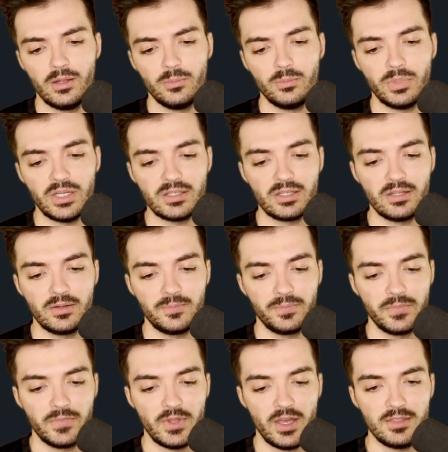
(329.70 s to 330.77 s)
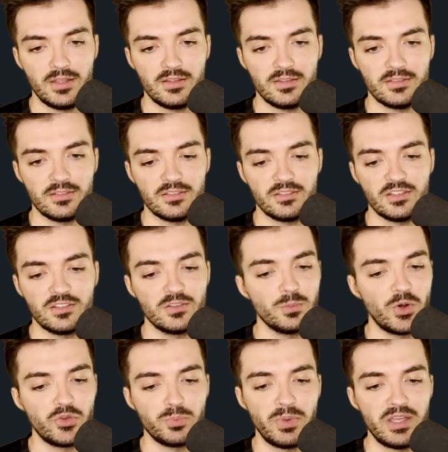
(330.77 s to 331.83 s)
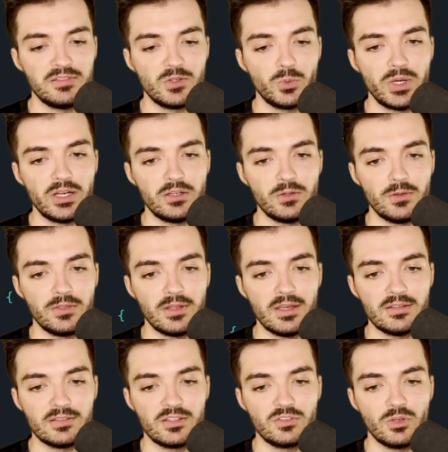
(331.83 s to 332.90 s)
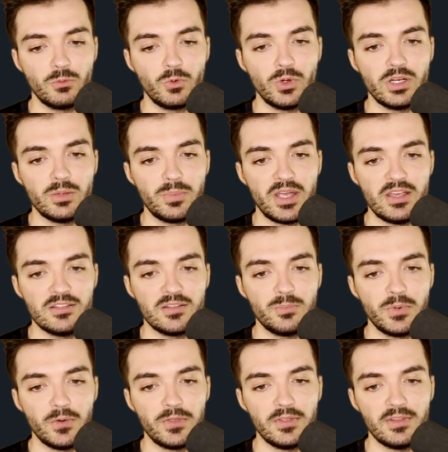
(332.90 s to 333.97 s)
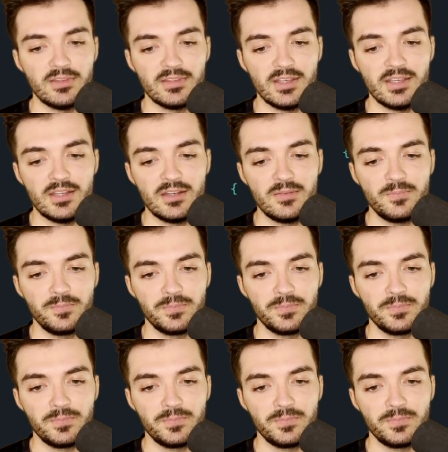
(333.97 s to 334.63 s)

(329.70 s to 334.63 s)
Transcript: But I think this is just the most basic way to do things, so I'm going to paste both of these in.